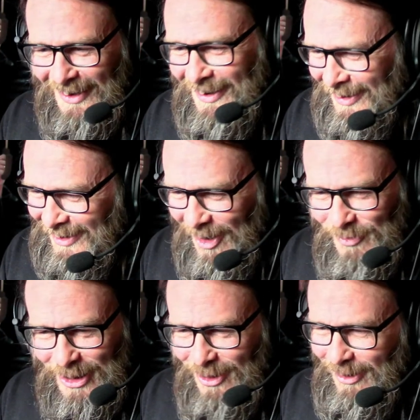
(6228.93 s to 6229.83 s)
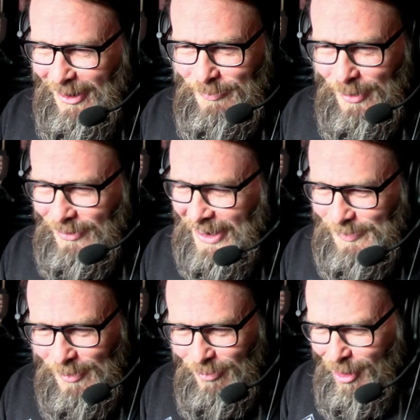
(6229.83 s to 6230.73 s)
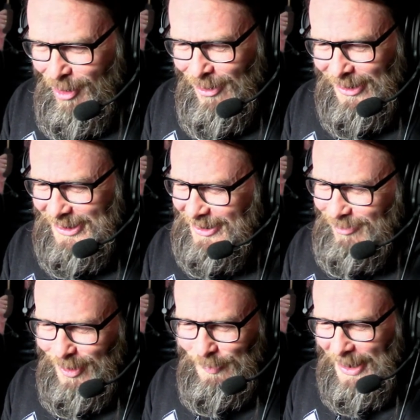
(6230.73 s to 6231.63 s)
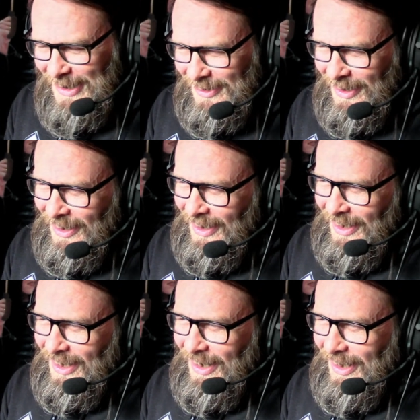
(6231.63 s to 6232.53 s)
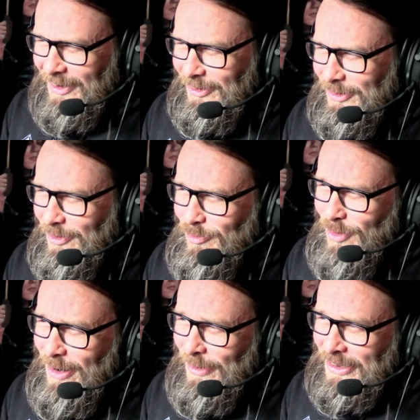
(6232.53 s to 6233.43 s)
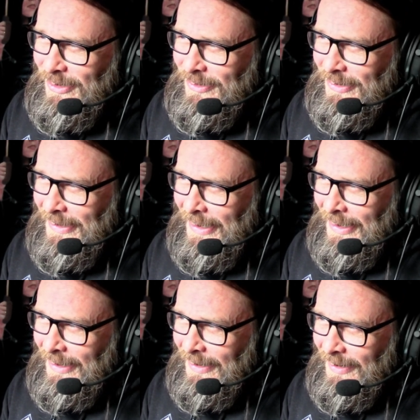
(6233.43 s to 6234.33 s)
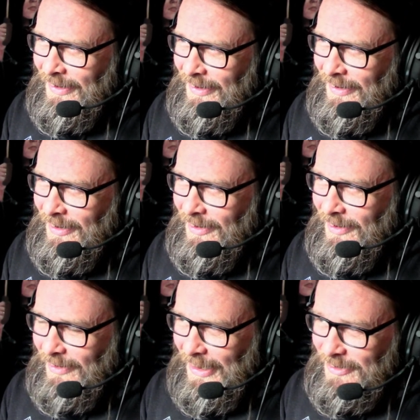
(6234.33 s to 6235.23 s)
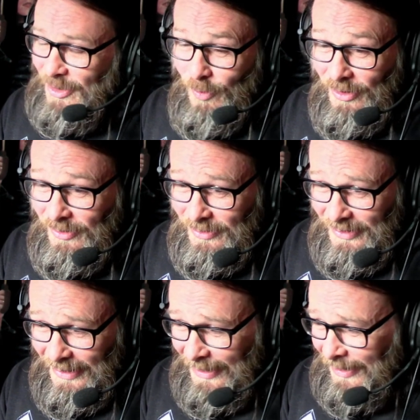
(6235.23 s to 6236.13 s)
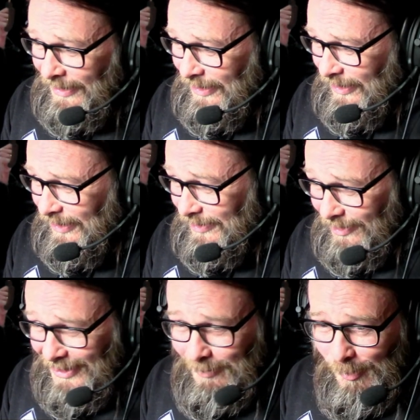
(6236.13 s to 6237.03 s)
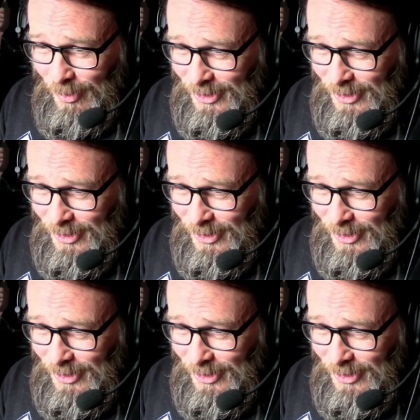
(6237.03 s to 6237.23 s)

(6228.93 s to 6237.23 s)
and every colour I've put on there's been wrong, it's in the wrong place. And I goes, what am I doing today? Okay, tell you what I'll do today. I'm going to clean my